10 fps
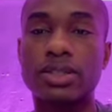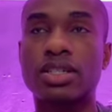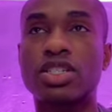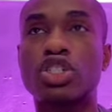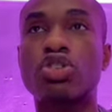
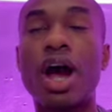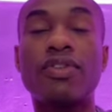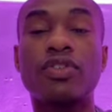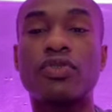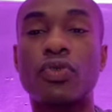That's the
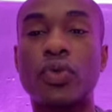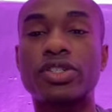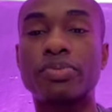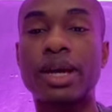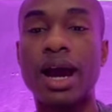driving
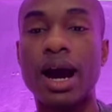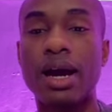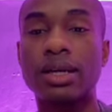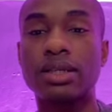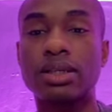force
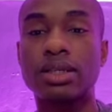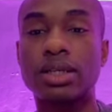behind